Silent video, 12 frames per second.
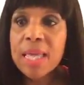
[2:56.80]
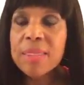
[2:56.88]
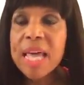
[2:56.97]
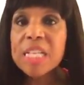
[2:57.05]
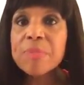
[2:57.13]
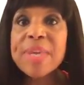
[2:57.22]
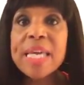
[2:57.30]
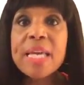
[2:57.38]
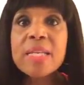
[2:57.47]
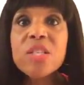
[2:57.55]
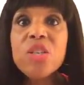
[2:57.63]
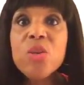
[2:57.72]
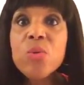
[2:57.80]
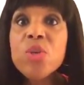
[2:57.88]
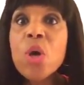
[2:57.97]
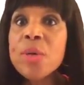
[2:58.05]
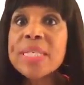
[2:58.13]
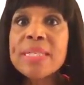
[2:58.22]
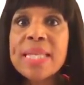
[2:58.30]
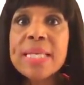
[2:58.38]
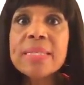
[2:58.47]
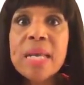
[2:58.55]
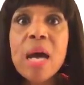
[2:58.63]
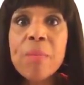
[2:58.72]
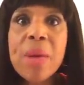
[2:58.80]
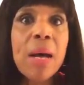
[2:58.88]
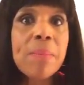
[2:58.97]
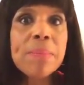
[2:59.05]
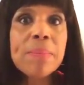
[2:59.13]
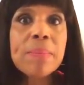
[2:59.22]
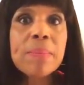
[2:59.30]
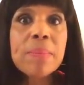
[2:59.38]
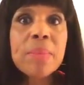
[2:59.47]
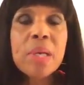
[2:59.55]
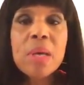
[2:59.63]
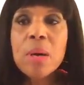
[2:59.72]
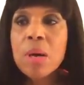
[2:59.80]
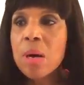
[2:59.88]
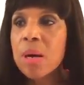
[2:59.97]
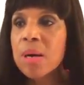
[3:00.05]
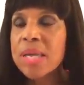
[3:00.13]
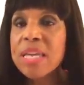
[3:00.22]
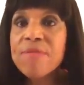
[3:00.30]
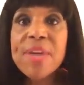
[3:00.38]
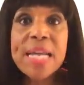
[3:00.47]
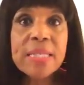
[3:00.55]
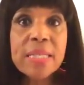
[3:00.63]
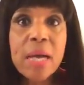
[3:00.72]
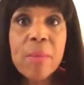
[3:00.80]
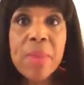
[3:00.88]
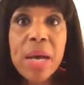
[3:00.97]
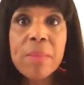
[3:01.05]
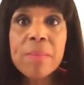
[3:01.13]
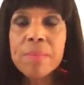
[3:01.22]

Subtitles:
That's because you notice things come up. Events come up.